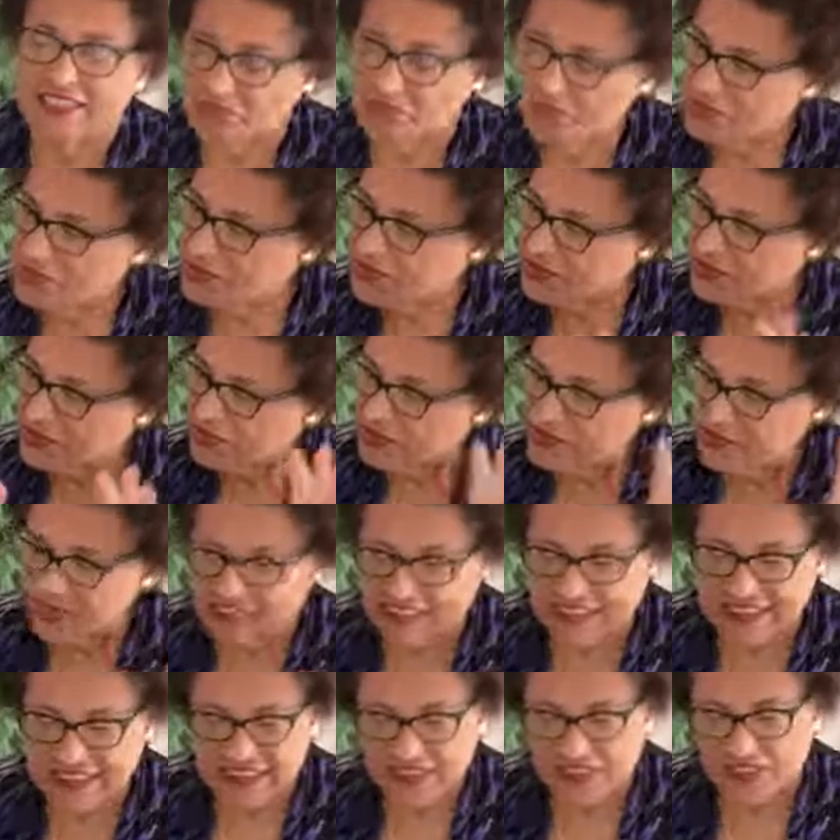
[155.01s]
We want to
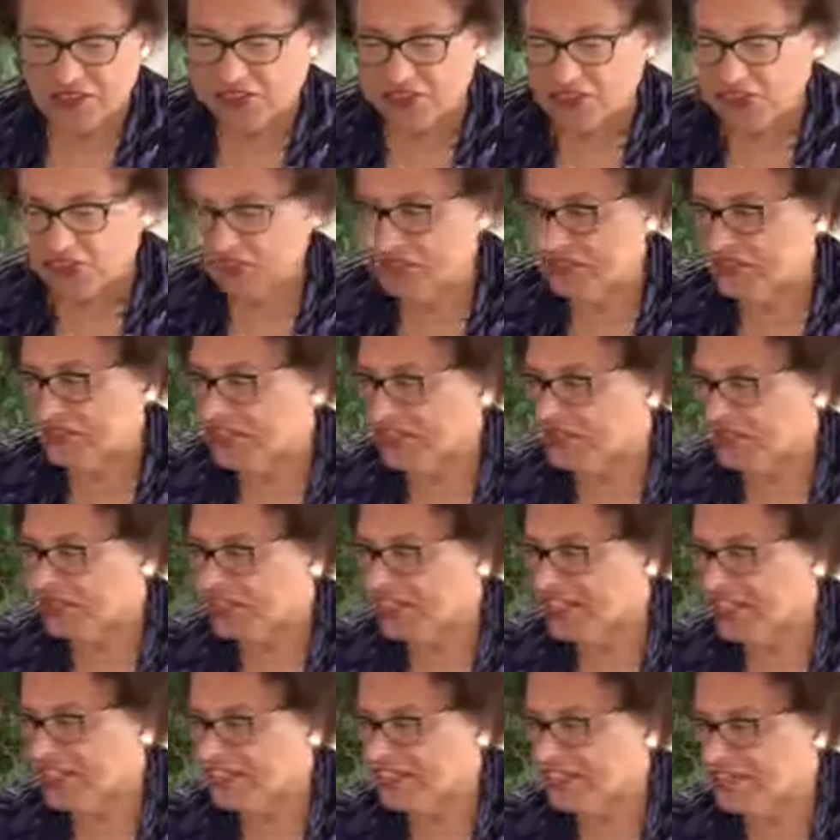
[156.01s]
release all the
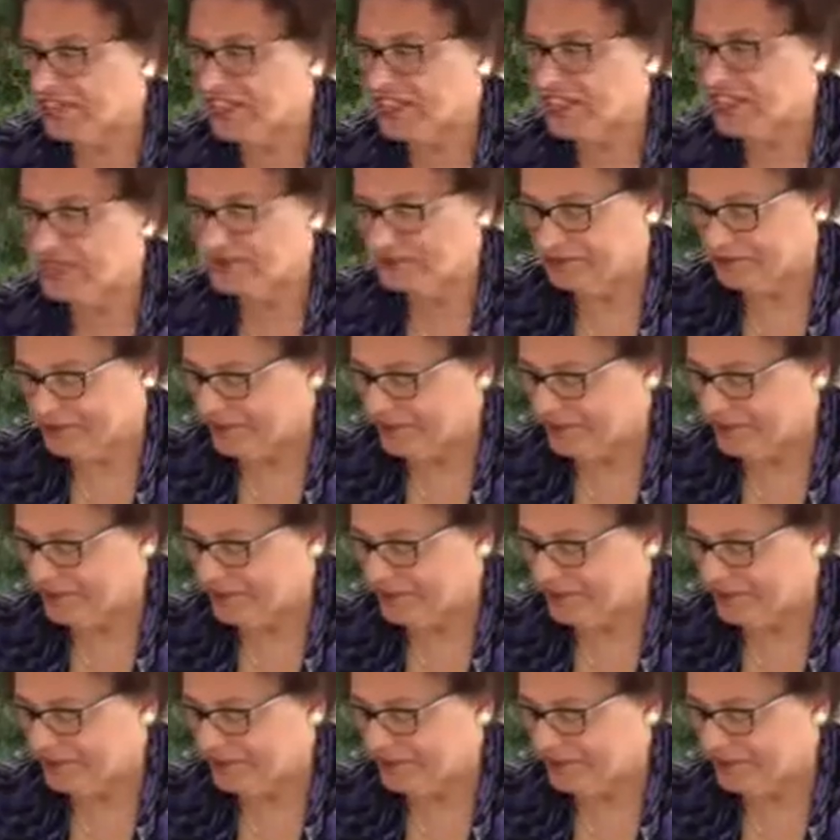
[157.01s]
stress, right?